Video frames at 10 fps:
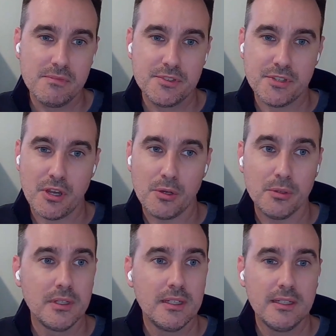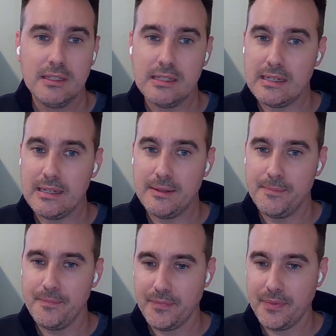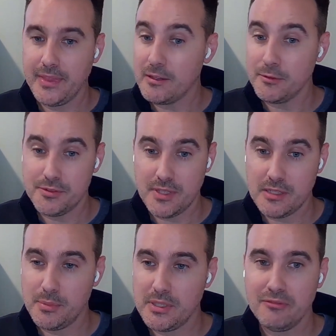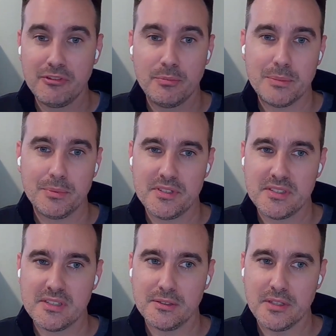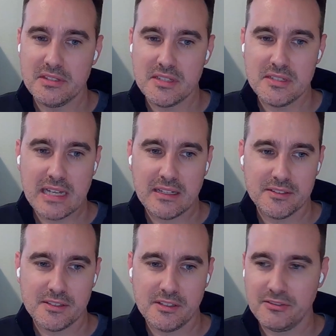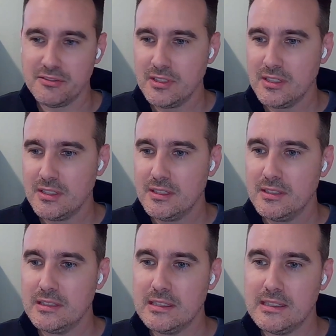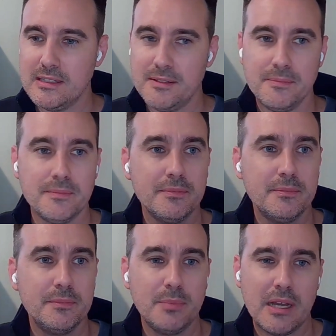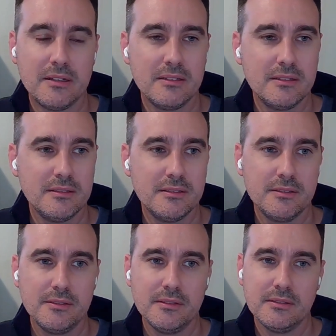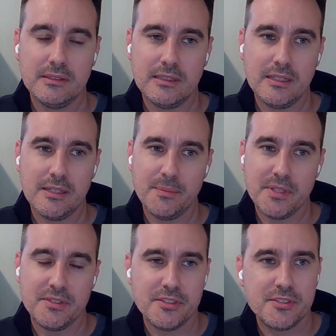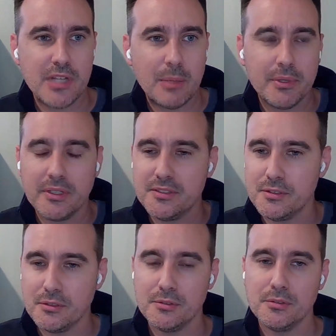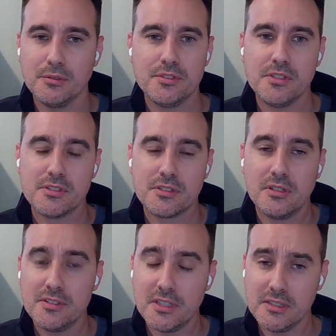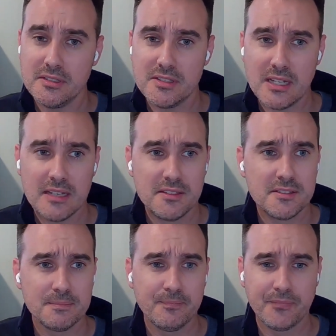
So, that'll be up for people to see all the details of. But I mean, just jumping into the Google Search Console insights.